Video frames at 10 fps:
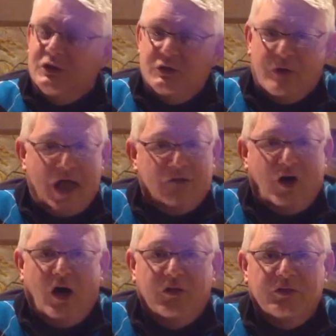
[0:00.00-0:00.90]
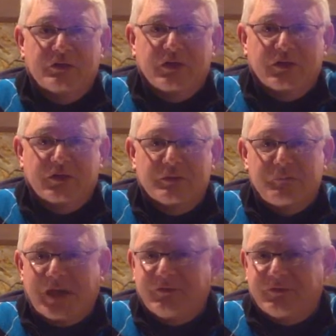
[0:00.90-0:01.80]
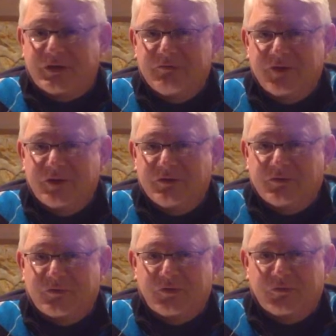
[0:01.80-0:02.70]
you have all the basic conveniences